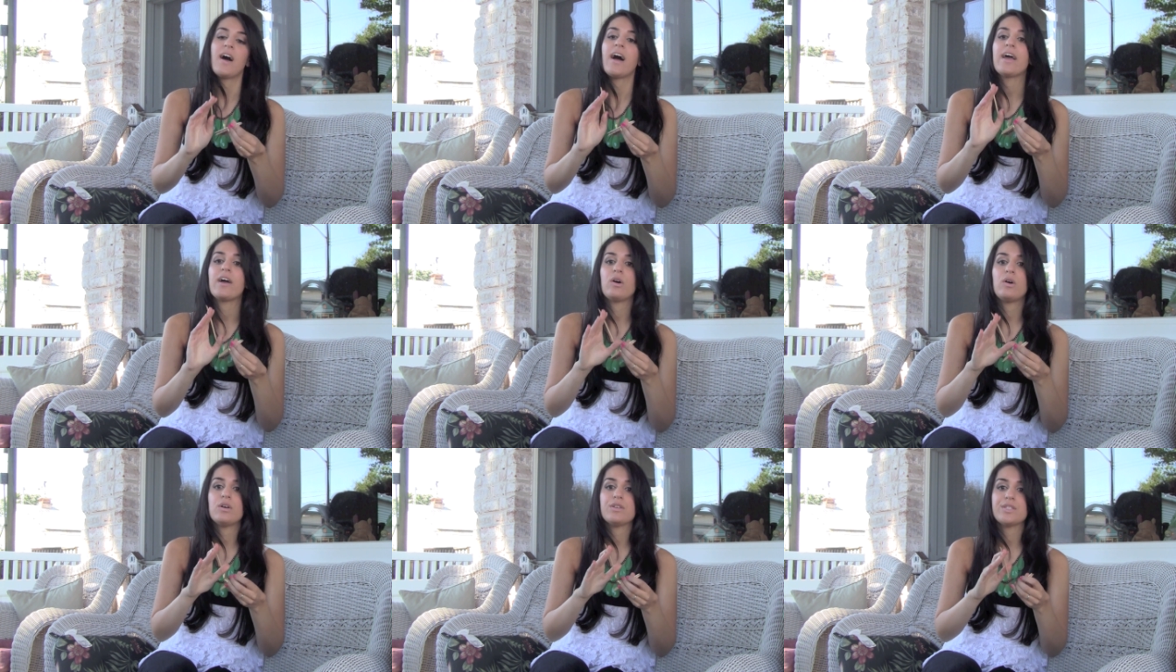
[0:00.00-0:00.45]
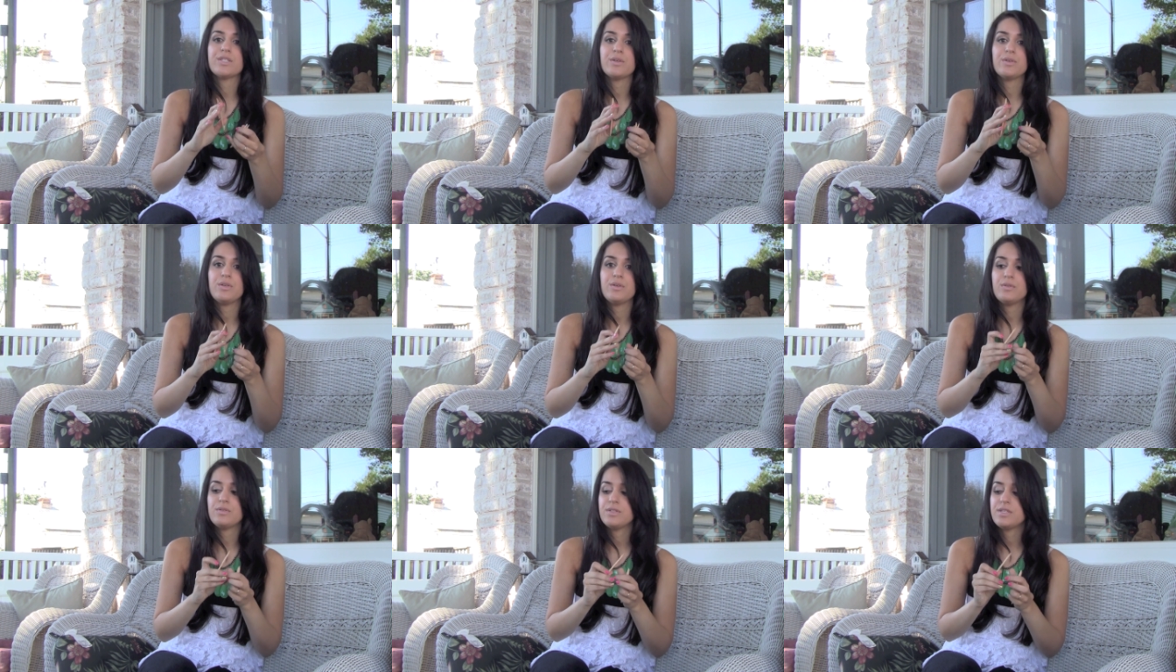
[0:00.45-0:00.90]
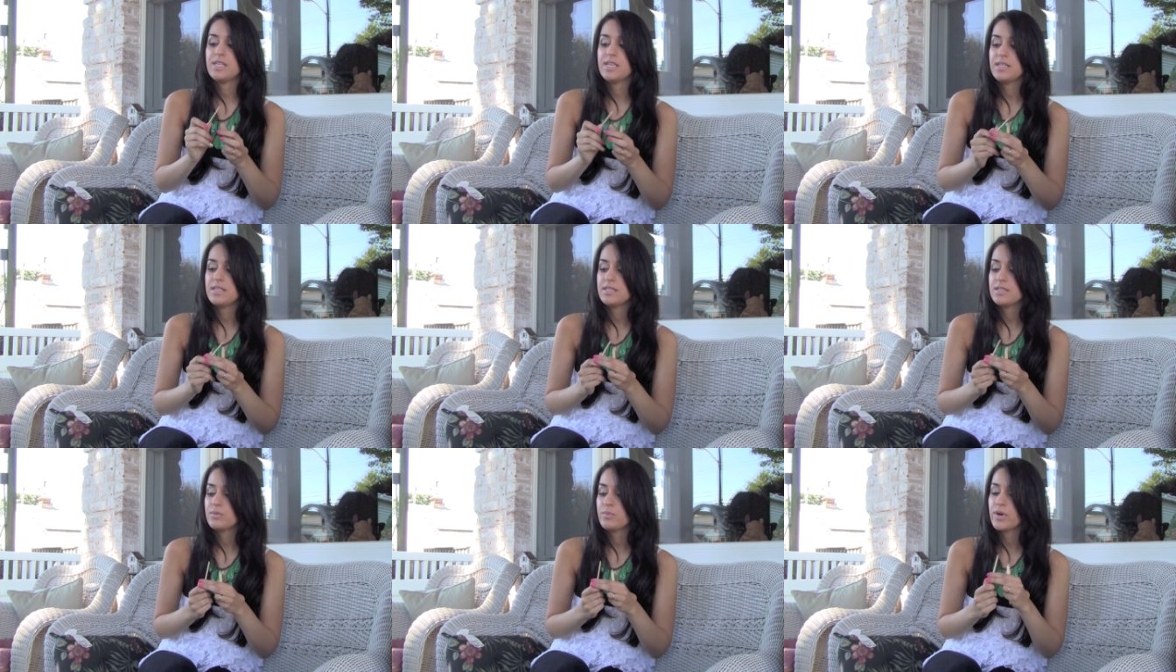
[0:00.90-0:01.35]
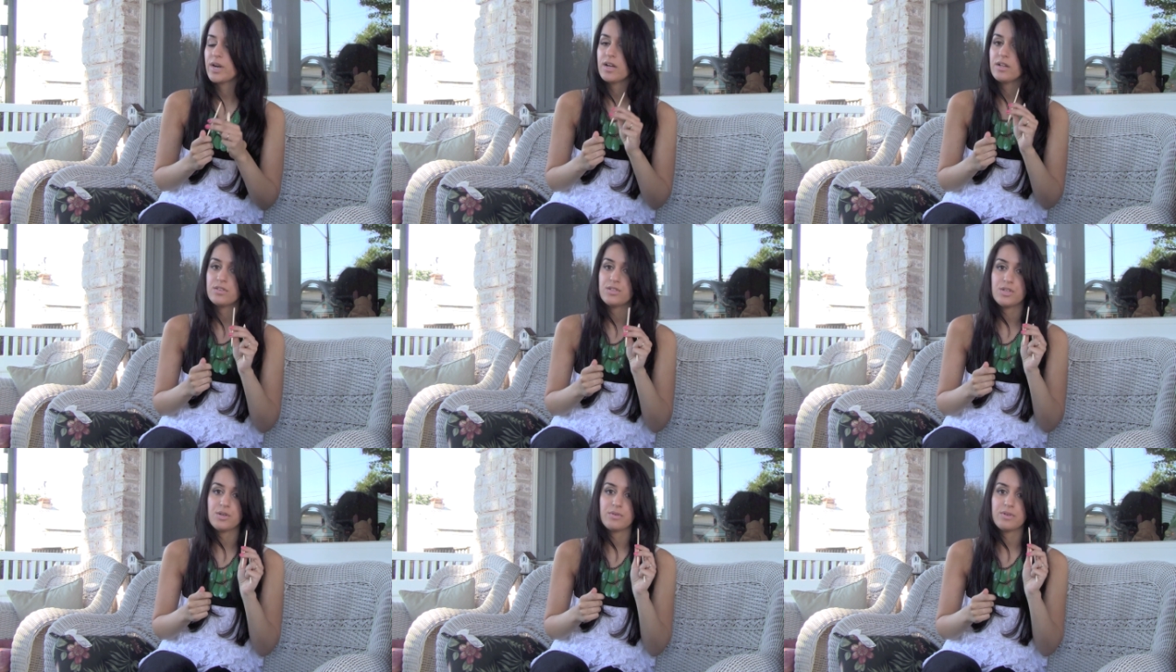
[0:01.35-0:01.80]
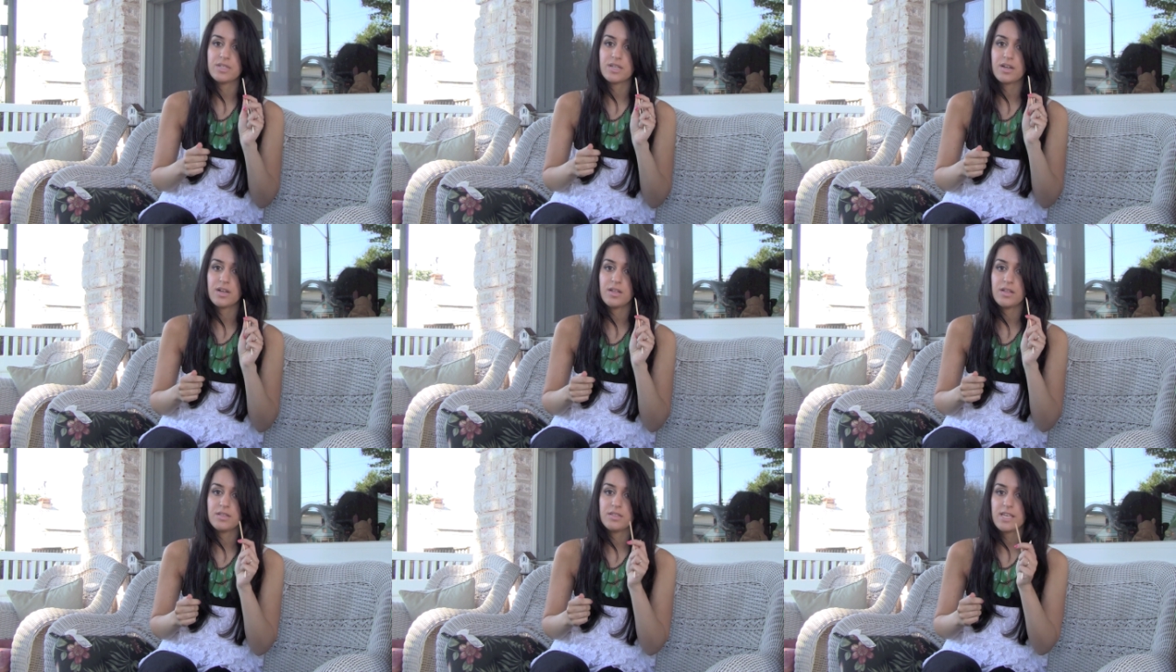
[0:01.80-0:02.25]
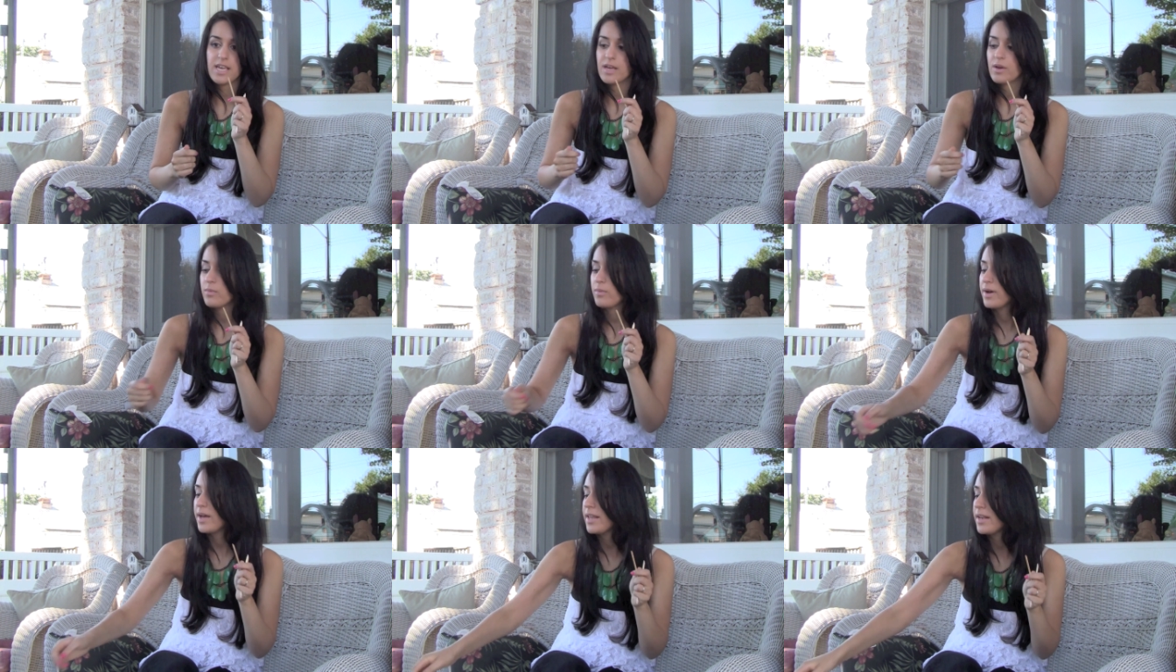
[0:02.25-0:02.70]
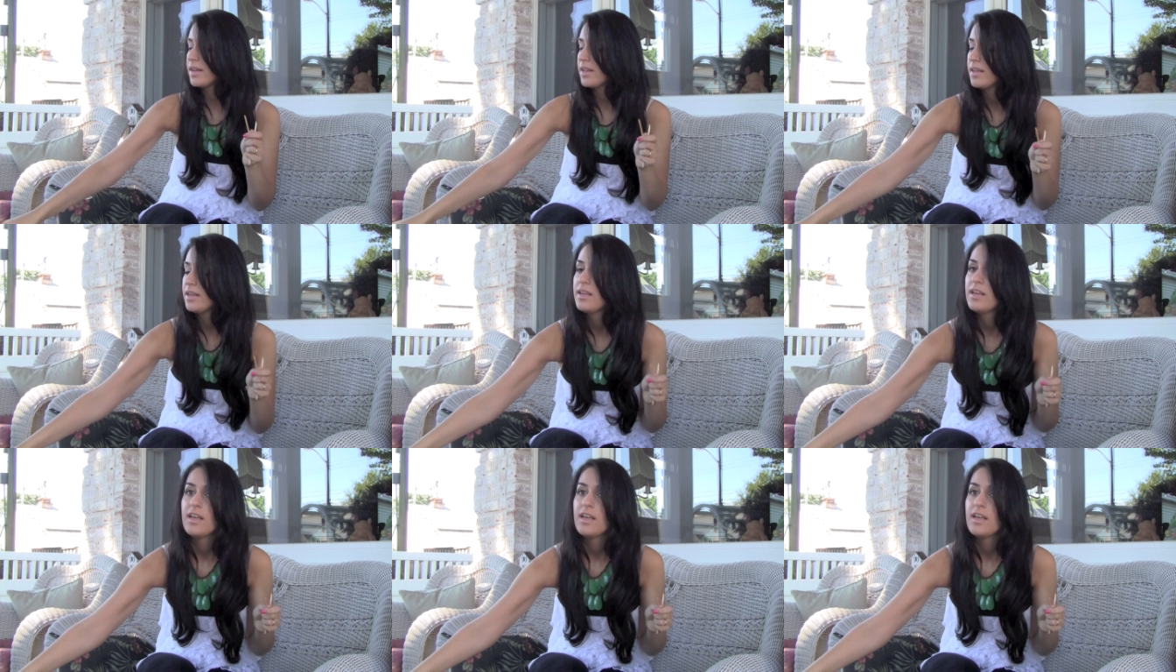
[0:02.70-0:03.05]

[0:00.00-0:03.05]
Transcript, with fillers: I also use these, what I'll do is I'll take one